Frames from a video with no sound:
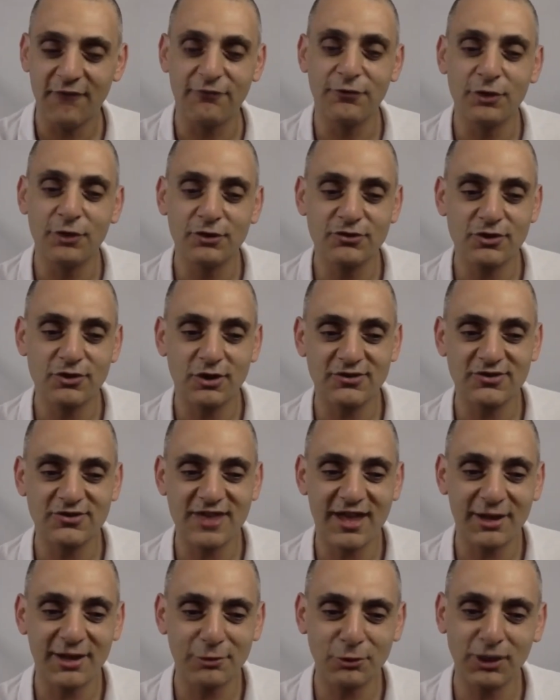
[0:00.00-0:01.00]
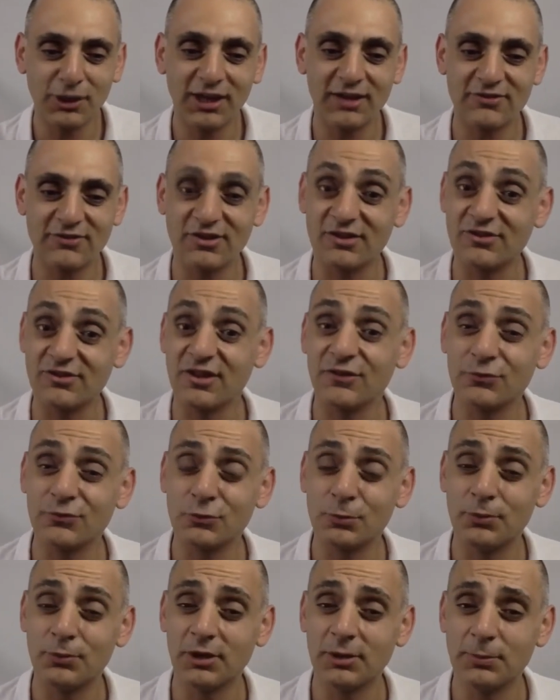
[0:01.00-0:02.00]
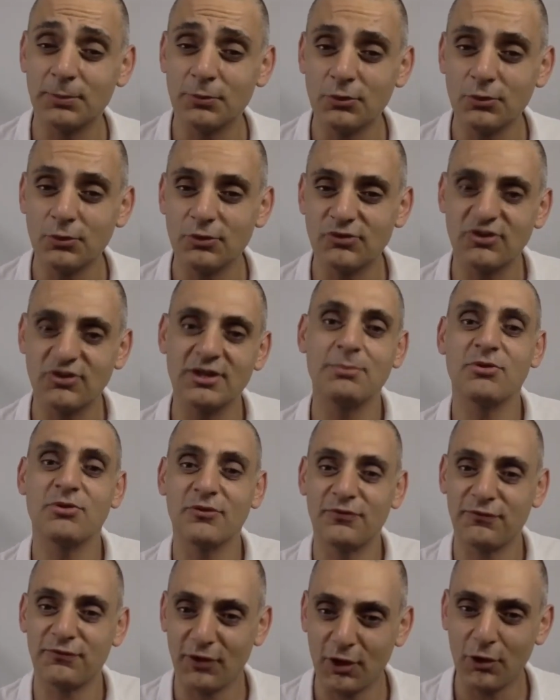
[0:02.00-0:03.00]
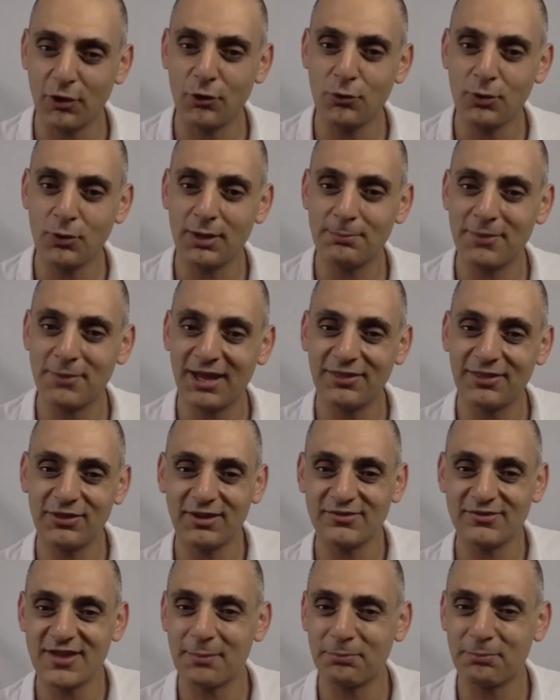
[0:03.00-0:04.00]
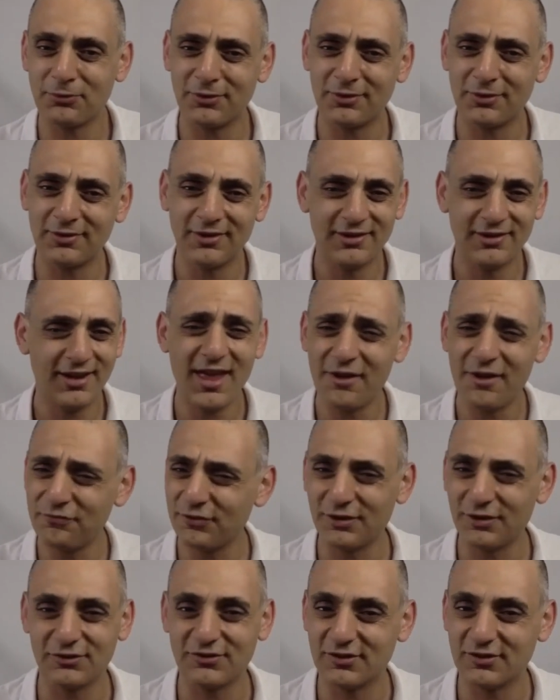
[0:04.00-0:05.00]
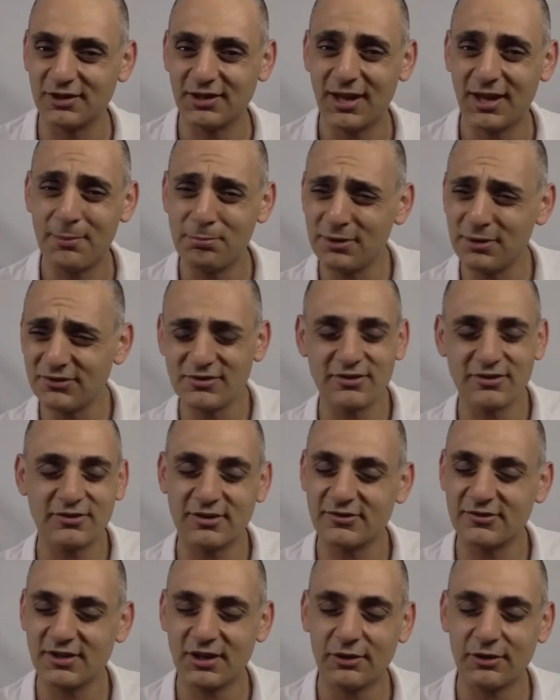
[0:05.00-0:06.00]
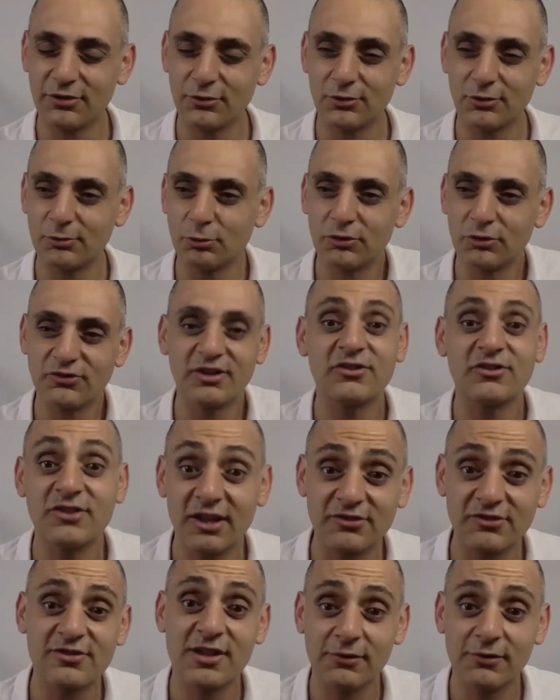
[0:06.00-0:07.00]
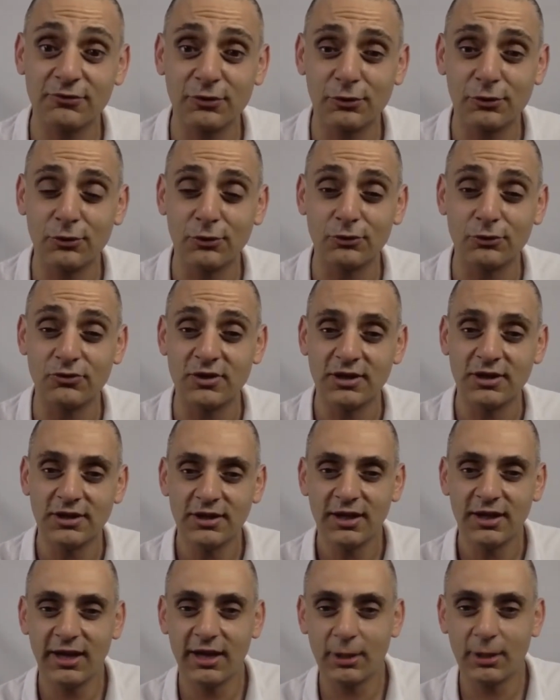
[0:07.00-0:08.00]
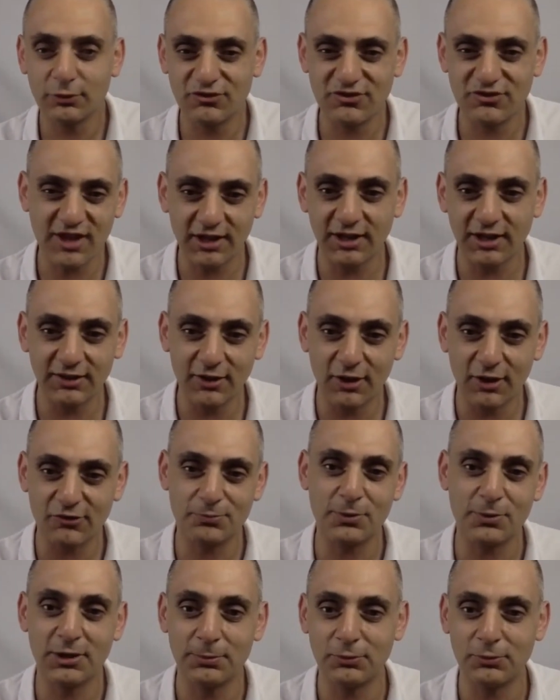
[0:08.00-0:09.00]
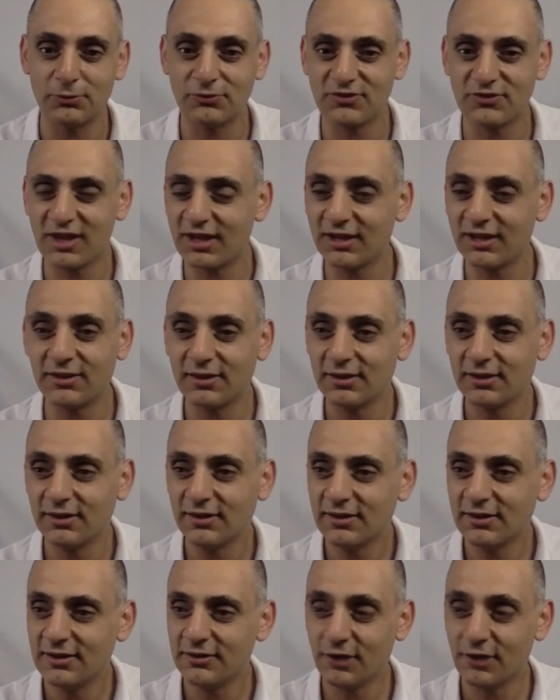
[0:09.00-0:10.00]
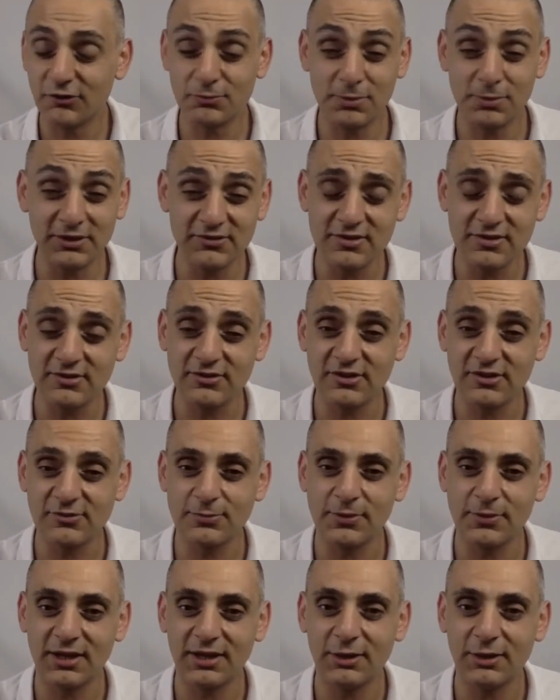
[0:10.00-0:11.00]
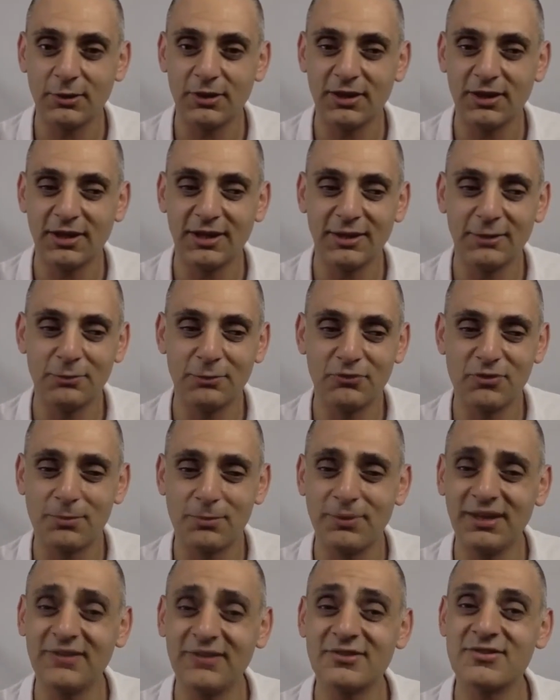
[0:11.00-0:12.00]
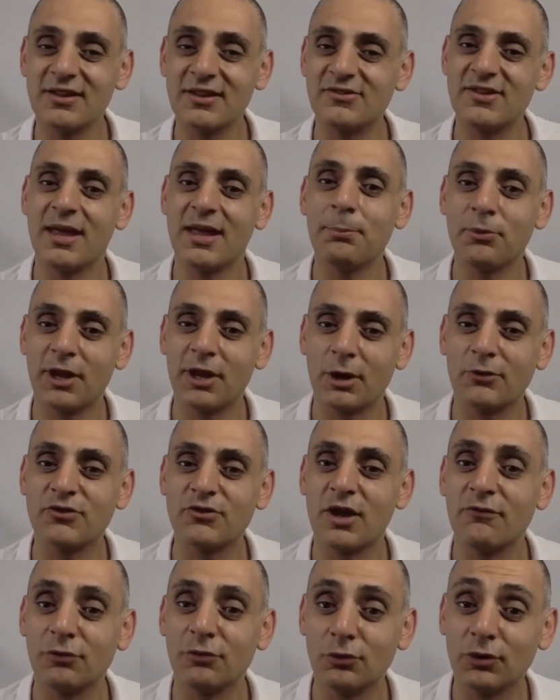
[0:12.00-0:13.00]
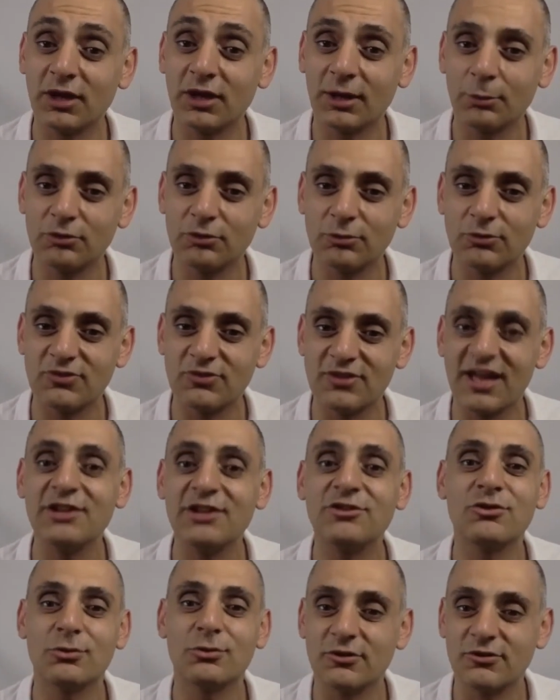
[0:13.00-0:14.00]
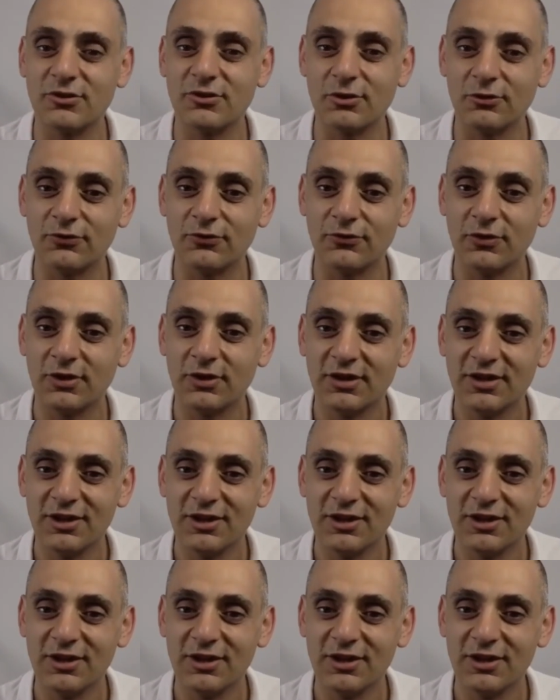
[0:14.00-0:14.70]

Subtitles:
At first, I started looking at successful people who seem to flow and make things happen effortlessly, and businesses, and I thought, well, success leaves clues, and I was studying those people and studying those businesses, but it was the biggest example that I was overlooking, which was nature itself.